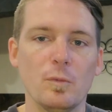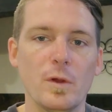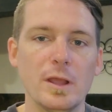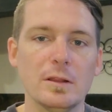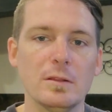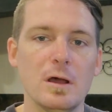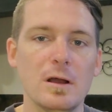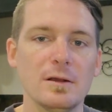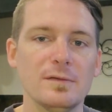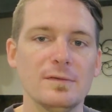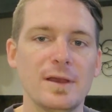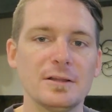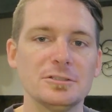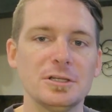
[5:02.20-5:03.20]
wing lock
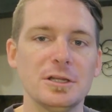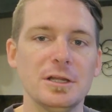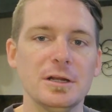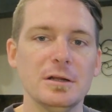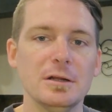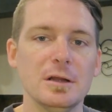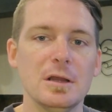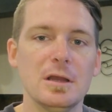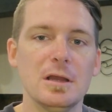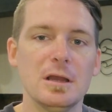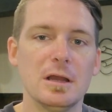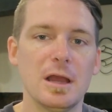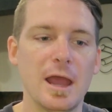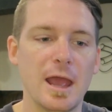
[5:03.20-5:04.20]
section here
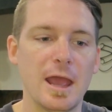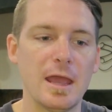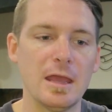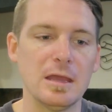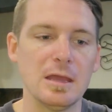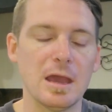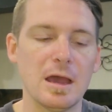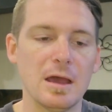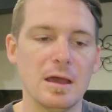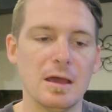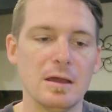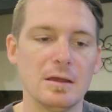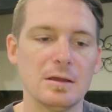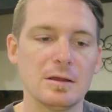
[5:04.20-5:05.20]

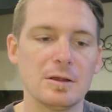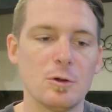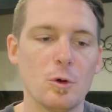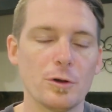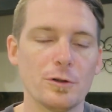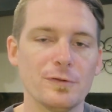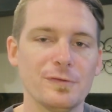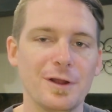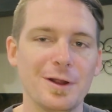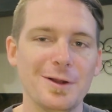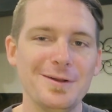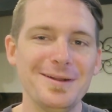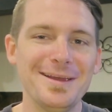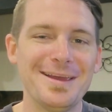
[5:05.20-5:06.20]
a quarter
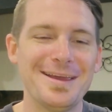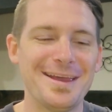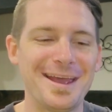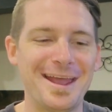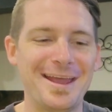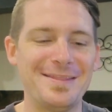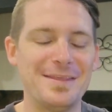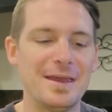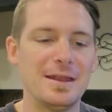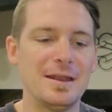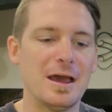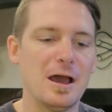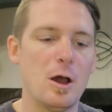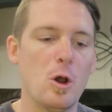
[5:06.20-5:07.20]
turn, and
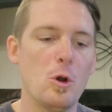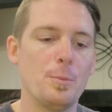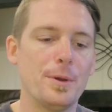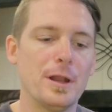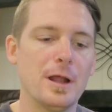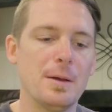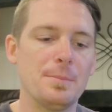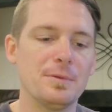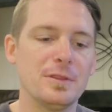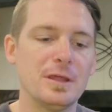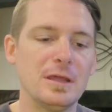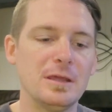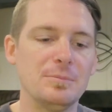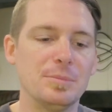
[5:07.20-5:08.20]
then open up
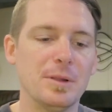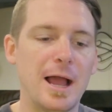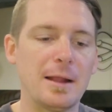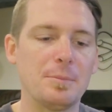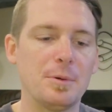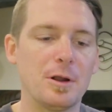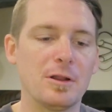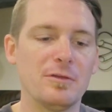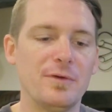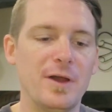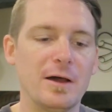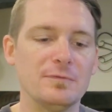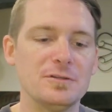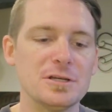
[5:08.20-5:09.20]
the black part of the
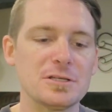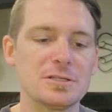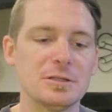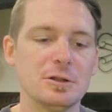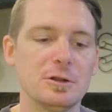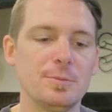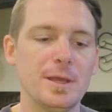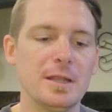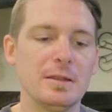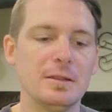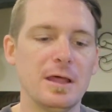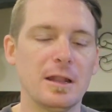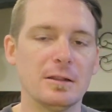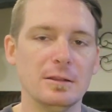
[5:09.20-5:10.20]
valve just a little bit,
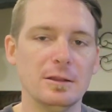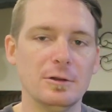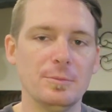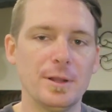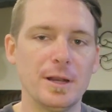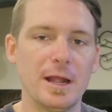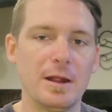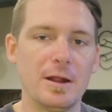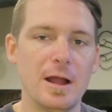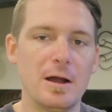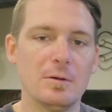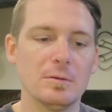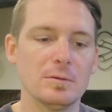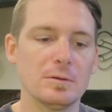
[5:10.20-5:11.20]
let a little bit of air
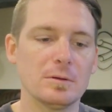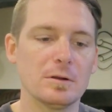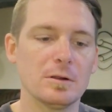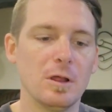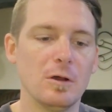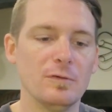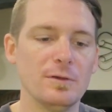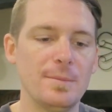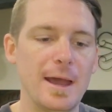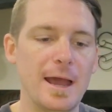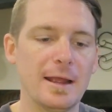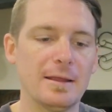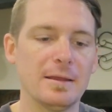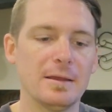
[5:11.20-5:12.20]
out, close it
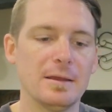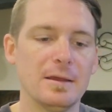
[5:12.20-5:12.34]
back,